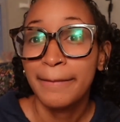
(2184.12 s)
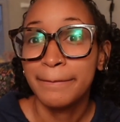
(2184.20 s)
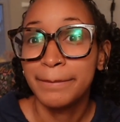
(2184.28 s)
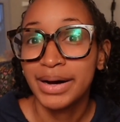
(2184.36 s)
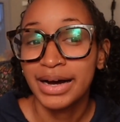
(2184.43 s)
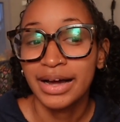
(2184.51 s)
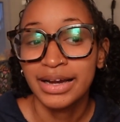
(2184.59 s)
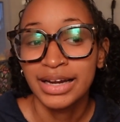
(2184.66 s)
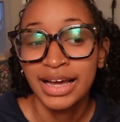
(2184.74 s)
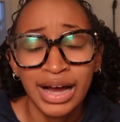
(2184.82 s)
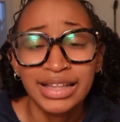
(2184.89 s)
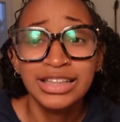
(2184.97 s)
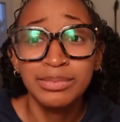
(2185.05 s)
But
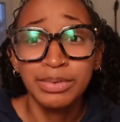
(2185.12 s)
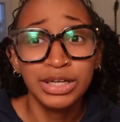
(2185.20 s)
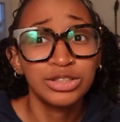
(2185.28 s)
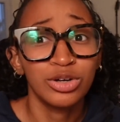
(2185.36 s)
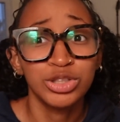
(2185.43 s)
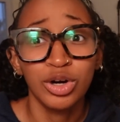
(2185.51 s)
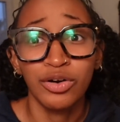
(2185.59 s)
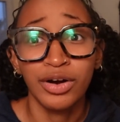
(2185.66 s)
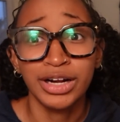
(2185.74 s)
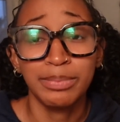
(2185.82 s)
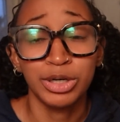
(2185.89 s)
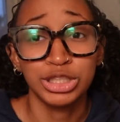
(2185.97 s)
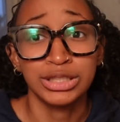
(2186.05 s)
I think the book is also already
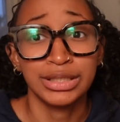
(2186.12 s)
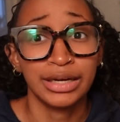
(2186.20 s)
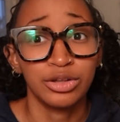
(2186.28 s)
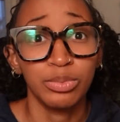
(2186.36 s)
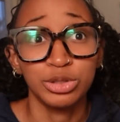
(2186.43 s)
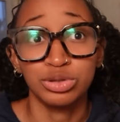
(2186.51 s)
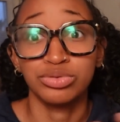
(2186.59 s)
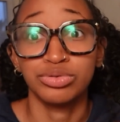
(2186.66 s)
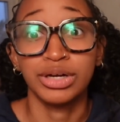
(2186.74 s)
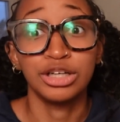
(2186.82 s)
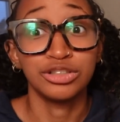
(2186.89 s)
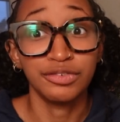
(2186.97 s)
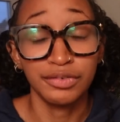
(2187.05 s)
pushing like almost
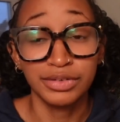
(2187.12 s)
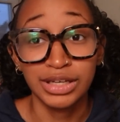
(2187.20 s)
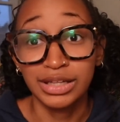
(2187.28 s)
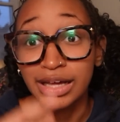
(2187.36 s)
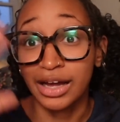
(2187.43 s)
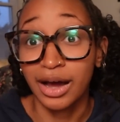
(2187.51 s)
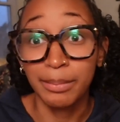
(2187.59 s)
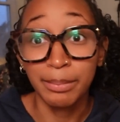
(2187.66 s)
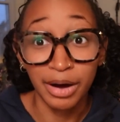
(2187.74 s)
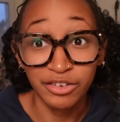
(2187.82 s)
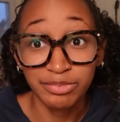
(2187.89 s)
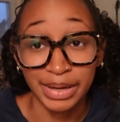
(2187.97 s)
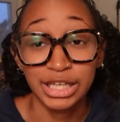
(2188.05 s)
350 like
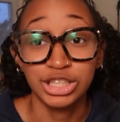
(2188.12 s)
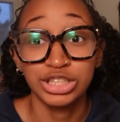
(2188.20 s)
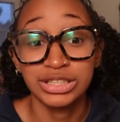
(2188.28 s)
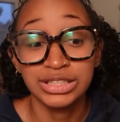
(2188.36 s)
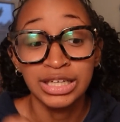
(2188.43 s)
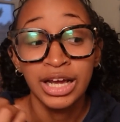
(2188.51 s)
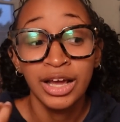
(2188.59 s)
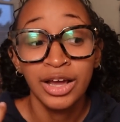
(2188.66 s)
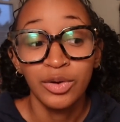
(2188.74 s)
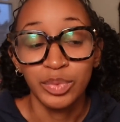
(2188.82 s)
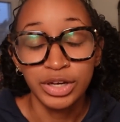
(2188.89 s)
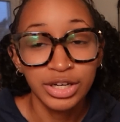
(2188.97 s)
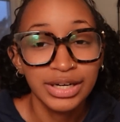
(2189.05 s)
above pages.
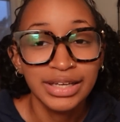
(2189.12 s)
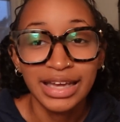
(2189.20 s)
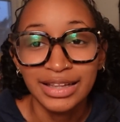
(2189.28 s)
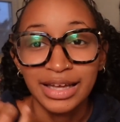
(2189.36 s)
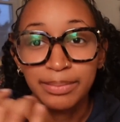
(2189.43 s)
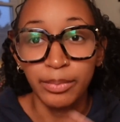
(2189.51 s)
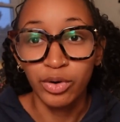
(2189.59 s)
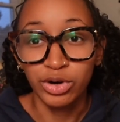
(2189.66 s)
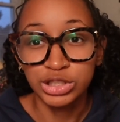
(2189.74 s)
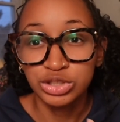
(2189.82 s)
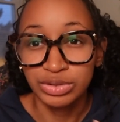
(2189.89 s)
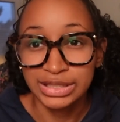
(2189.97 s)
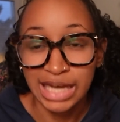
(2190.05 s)
We couldn't get like more
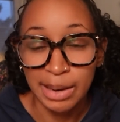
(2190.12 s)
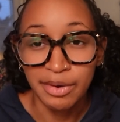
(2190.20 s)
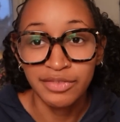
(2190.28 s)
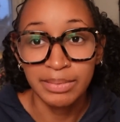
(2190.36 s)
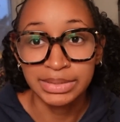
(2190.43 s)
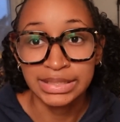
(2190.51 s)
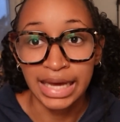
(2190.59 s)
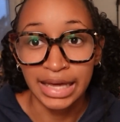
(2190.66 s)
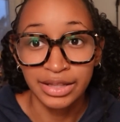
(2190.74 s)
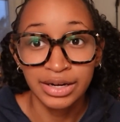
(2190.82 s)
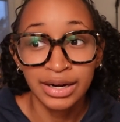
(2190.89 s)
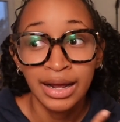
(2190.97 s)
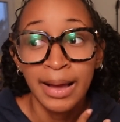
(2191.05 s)
screen time of them
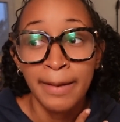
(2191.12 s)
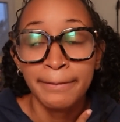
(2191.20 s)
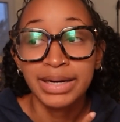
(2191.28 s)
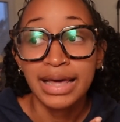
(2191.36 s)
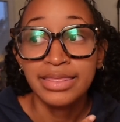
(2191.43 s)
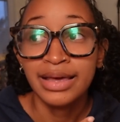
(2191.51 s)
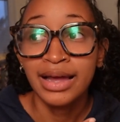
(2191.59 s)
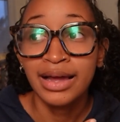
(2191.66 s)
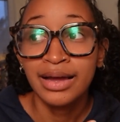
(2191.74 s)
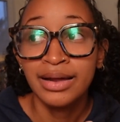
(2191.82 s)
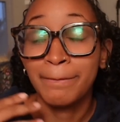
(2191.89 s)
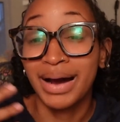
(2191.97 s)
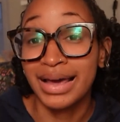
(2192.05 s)
together, but I think
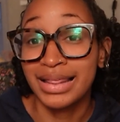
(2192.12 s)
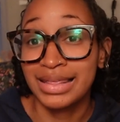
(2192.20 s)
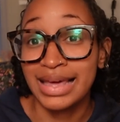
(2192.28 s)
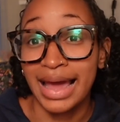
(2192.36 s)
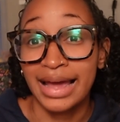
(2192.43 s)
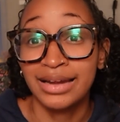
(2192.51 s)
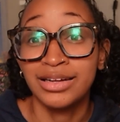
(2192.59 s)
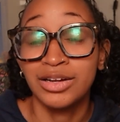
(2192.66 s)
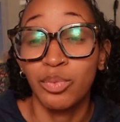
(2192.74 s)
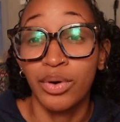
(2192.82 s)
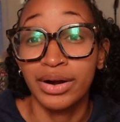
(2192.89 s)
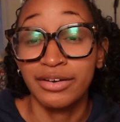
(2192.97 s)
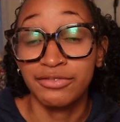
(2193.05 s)
by the end
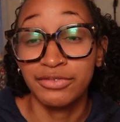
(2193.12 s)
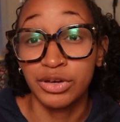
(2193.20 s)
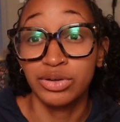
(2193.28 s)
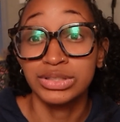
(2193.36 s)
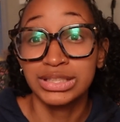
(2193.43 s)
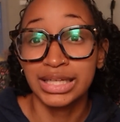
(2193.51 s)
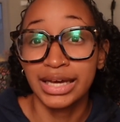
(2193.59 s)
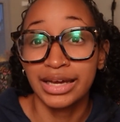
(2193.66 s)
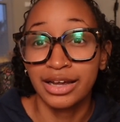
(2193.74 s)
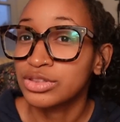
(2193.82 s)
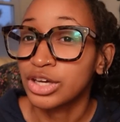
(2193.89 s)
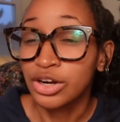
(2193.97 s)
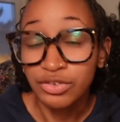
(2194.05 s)
where it feels like
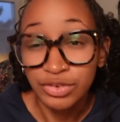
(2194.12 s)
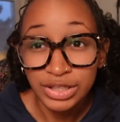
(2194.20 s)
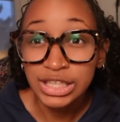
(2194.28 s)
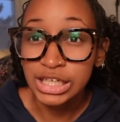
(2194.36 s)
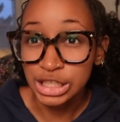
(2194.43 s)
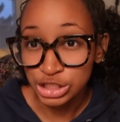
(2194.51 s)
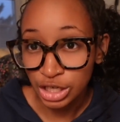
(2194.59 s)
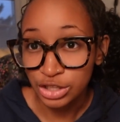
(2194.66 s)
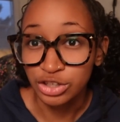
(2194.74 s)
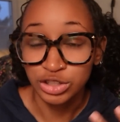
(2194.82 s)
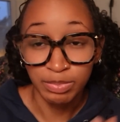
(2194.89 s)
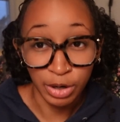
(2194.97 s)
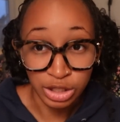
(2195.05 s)
they're really each
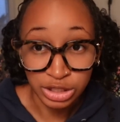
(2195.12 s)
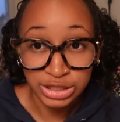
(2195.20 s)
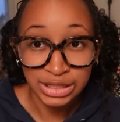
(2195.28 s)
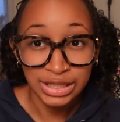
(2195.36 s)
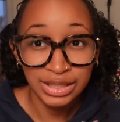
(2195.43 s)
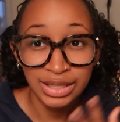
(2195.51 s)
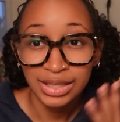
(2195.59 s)
other's person,